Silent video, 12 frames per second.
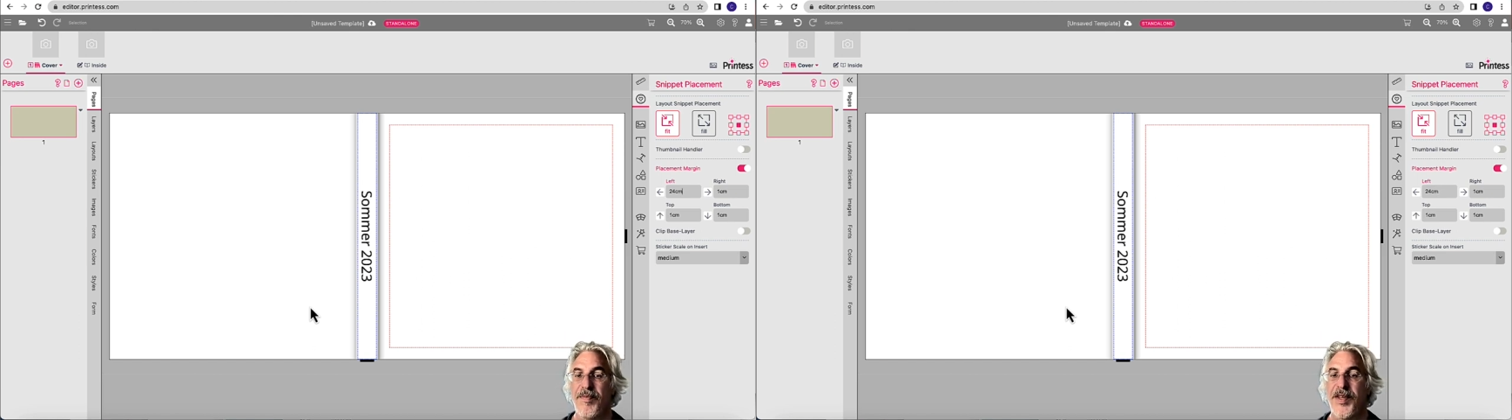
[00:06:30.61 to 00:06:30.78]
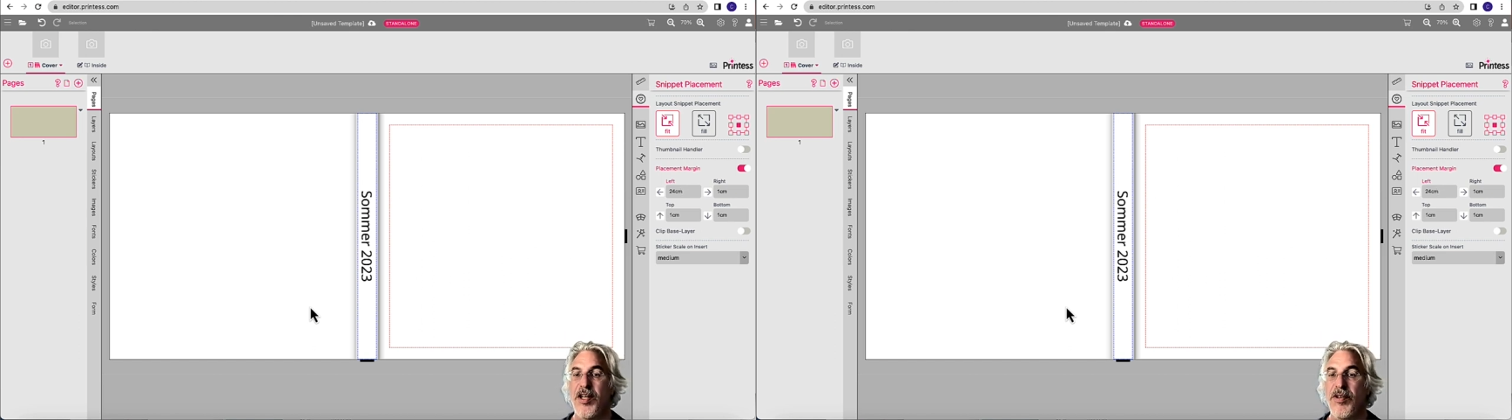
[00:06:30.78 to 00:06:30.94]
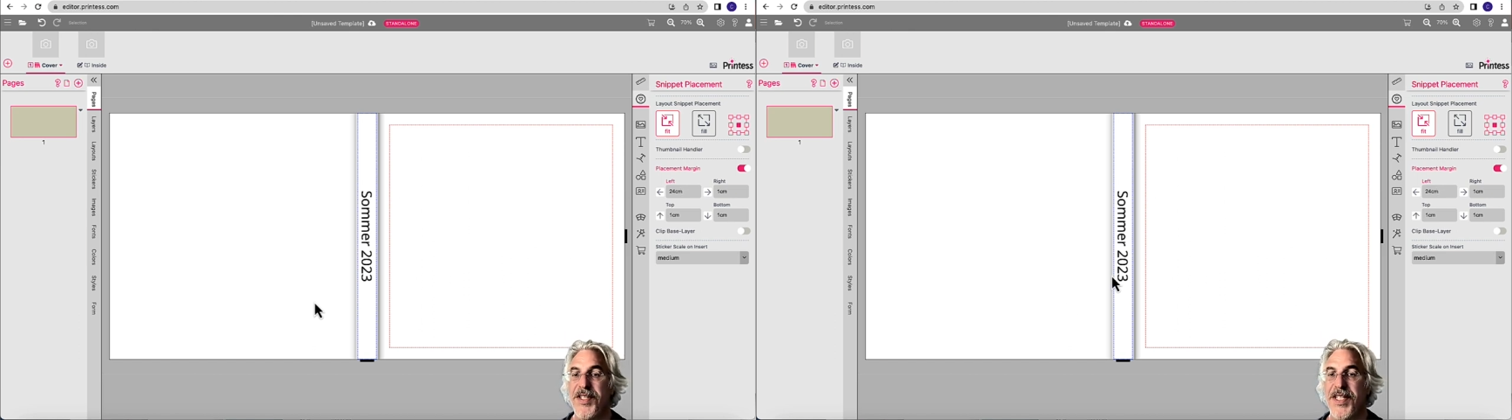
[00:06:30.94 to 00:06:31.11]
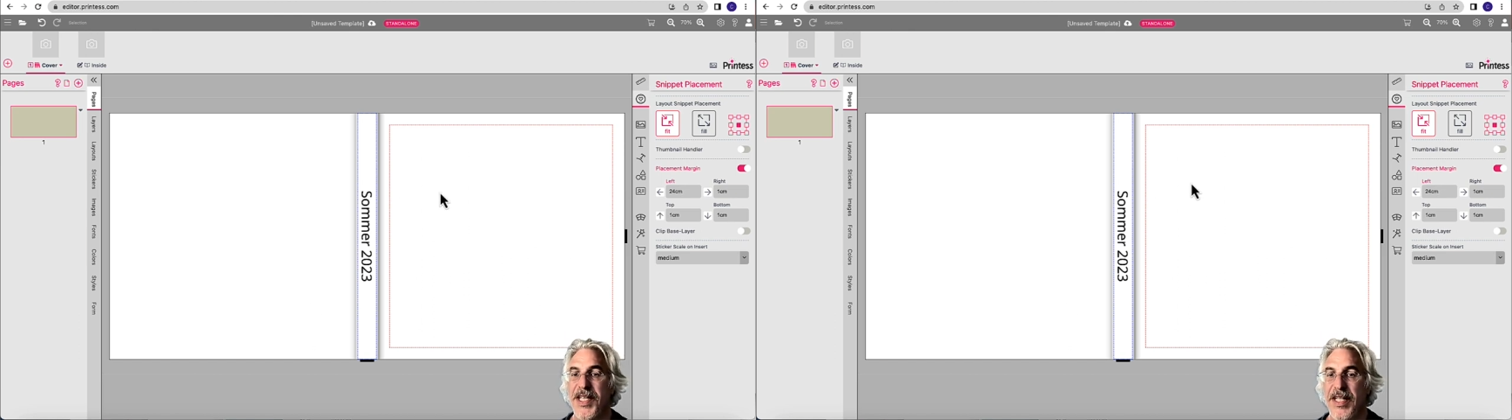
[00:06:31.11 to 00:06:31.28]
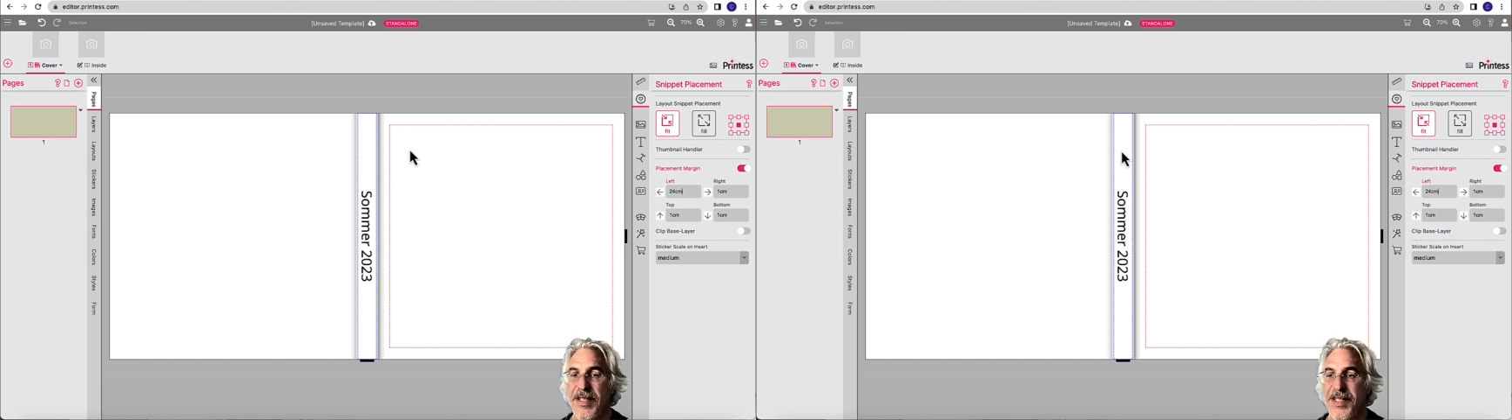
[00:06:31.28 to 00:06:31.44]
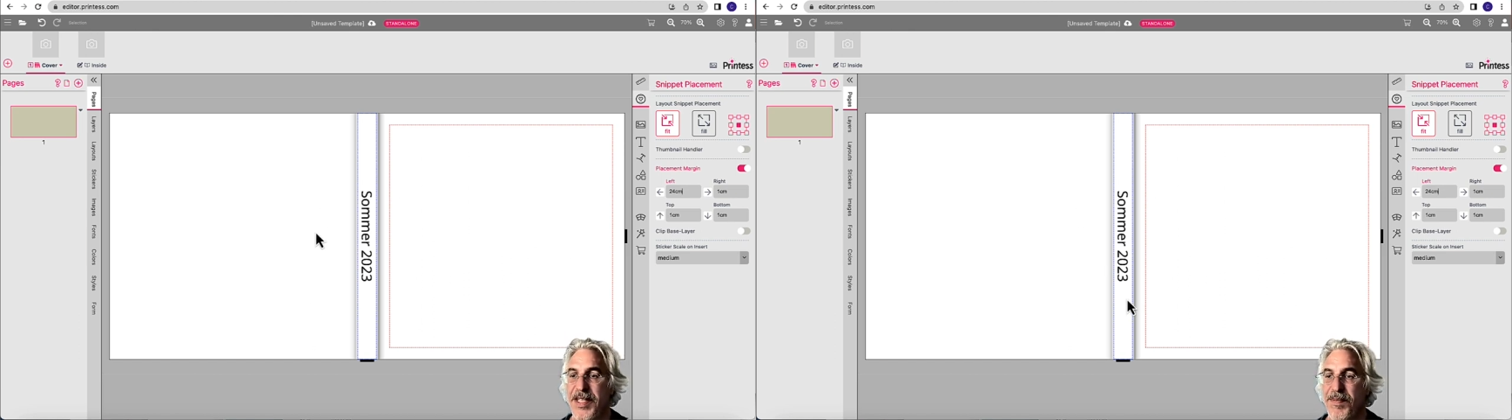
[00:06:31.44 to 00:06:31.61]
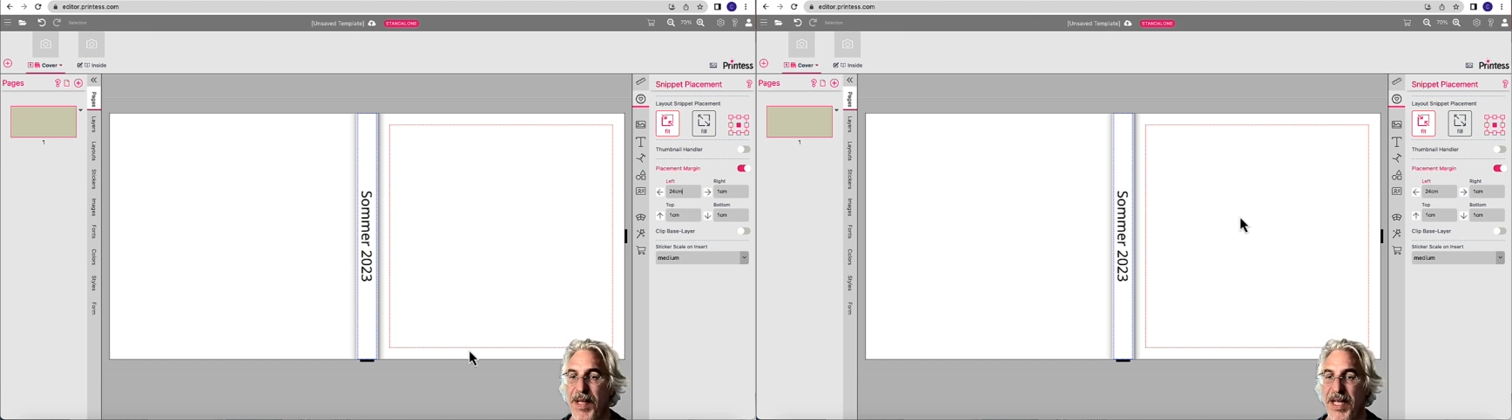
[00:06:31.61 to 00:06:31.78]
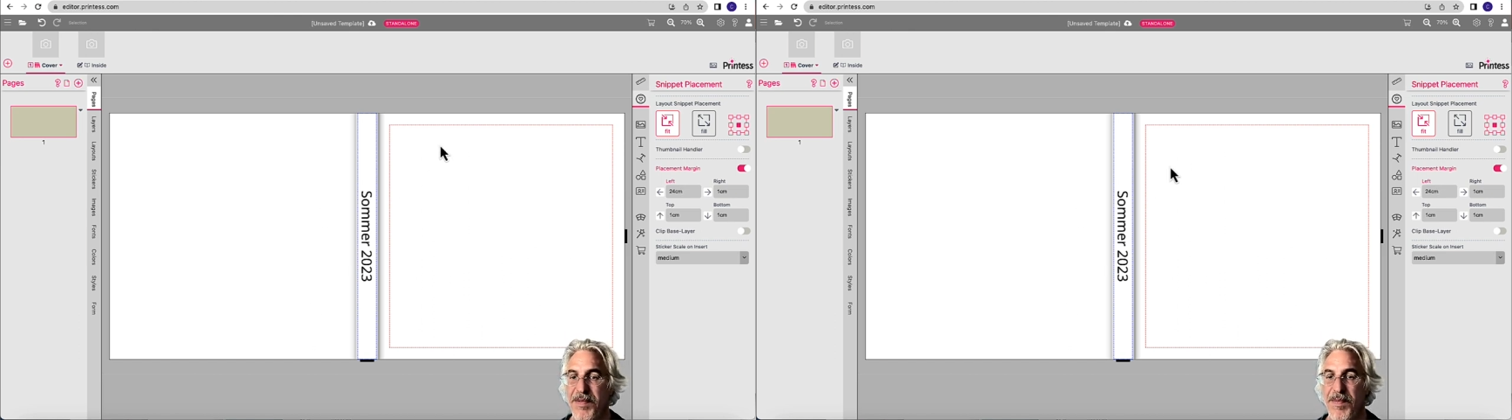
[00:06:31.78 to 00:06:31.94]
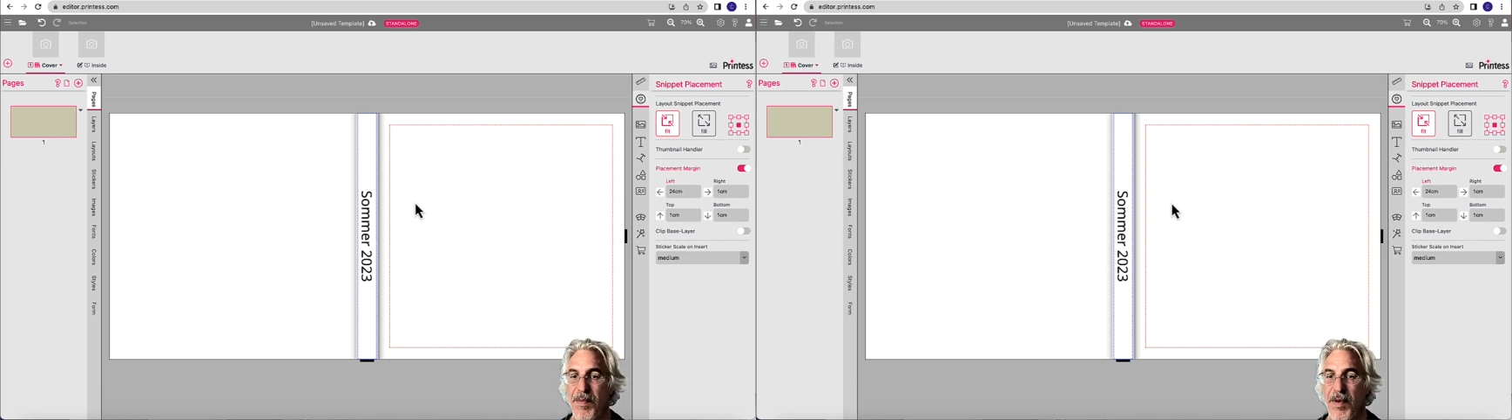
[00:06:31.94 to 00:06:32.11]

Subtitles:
The good thing is this placement